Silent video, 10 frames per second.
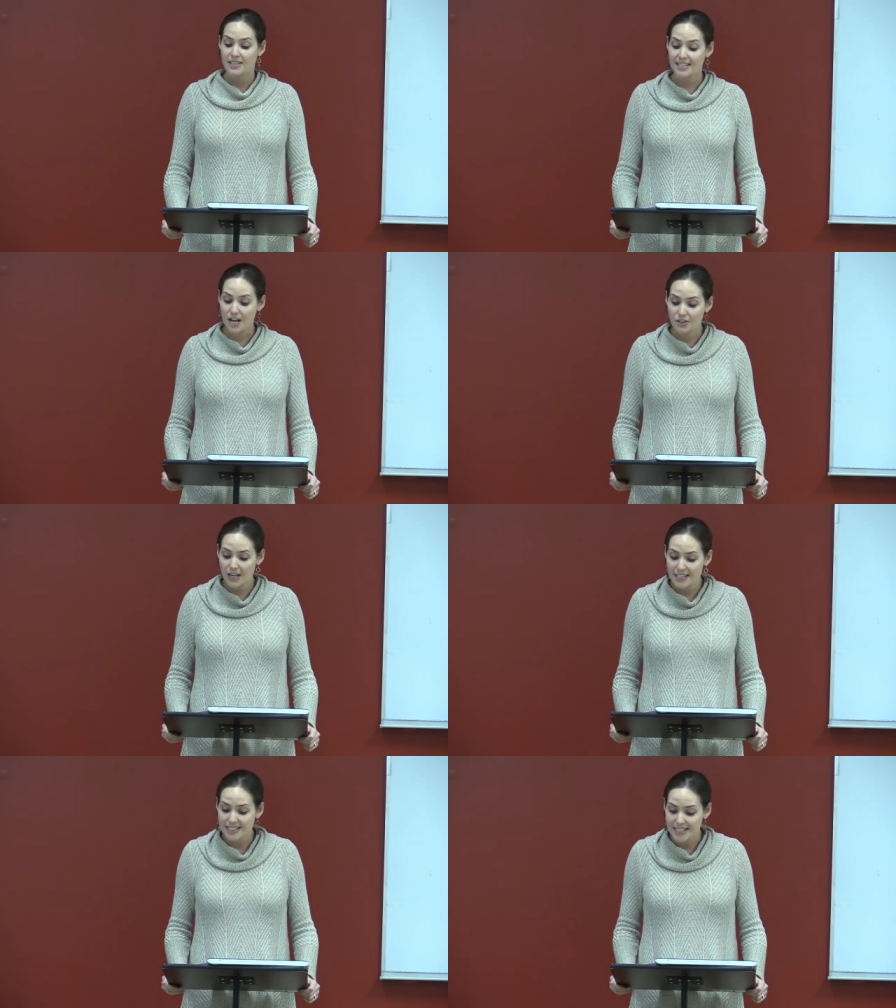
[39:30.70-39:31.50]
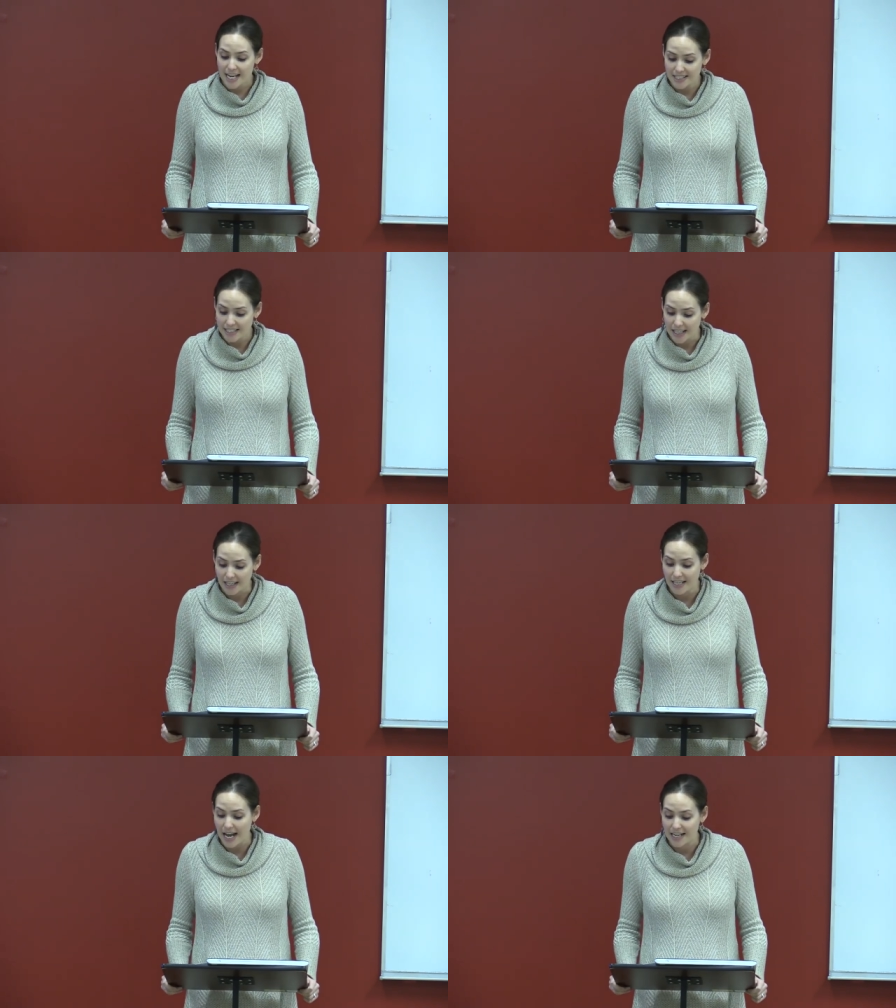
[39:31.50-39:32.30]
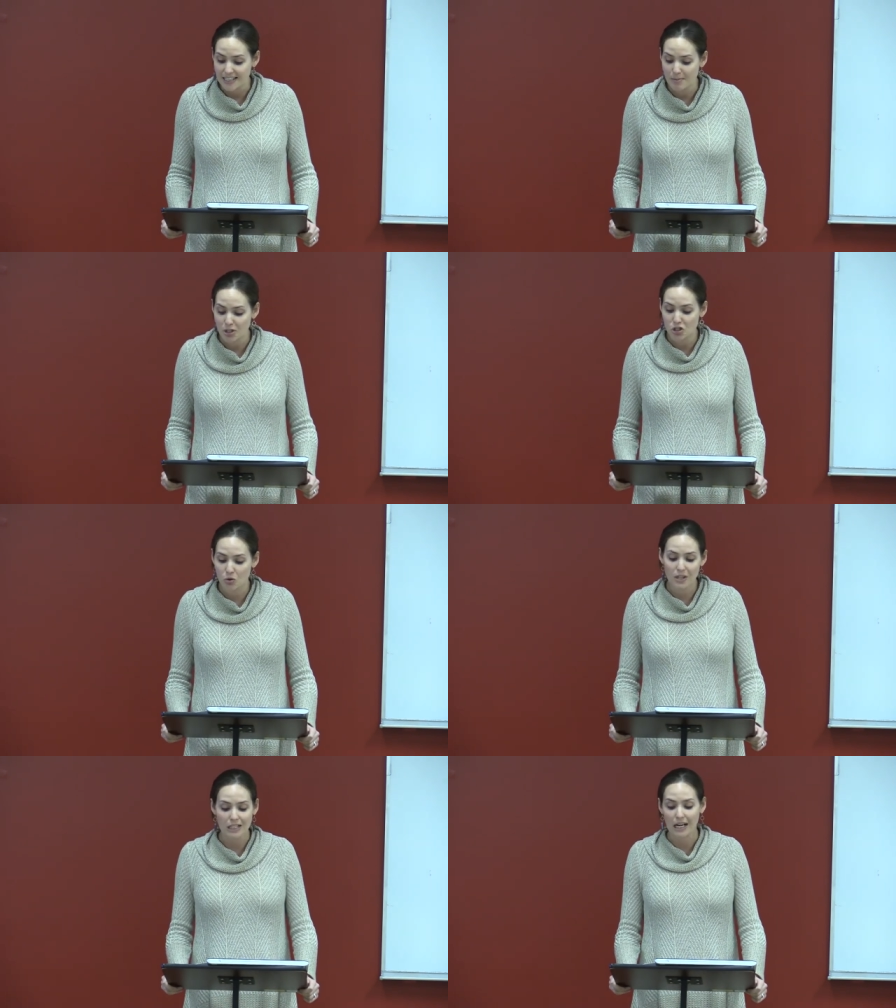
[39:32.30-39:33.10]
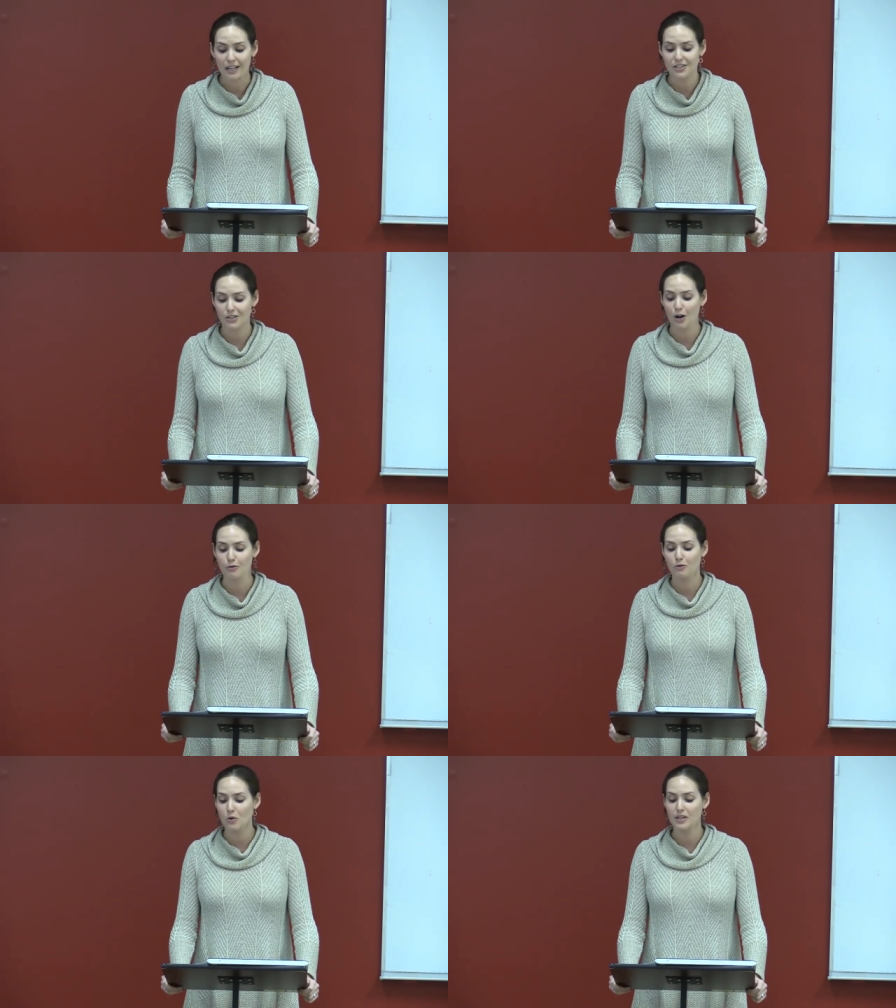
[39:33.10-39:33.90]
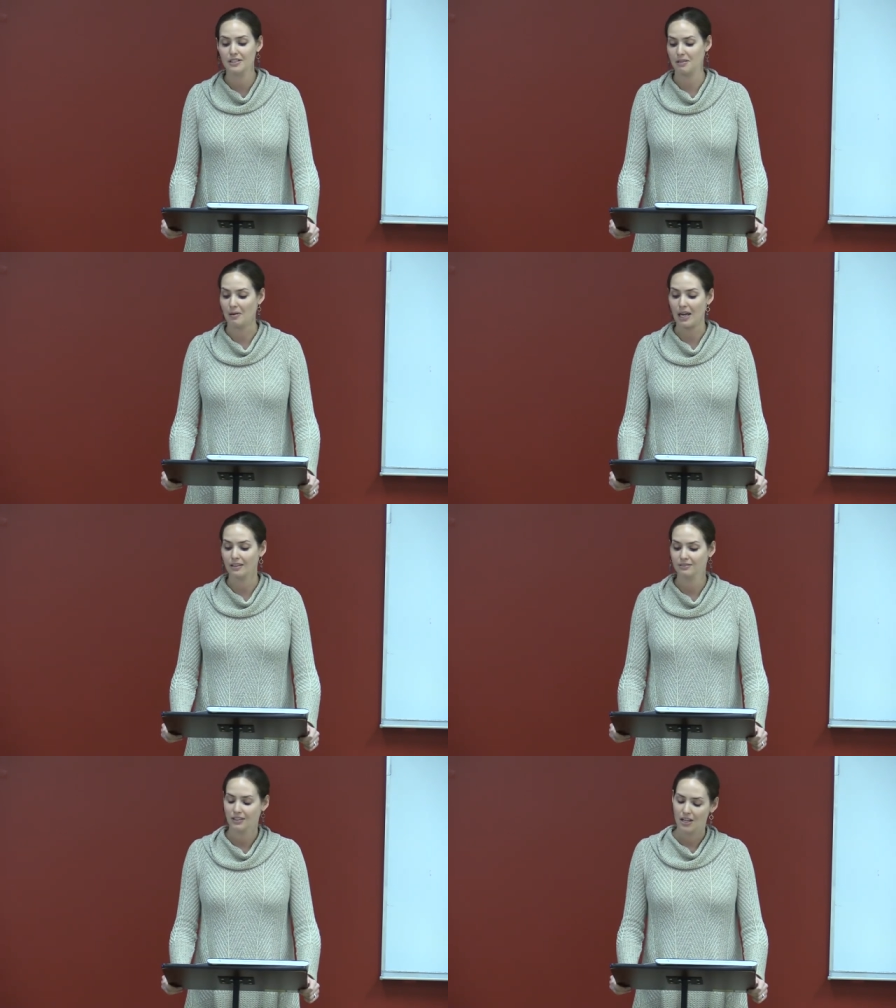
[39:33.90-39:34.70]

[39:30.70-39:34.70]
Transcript: Standardized testing and academic shortcuts are foreign to me.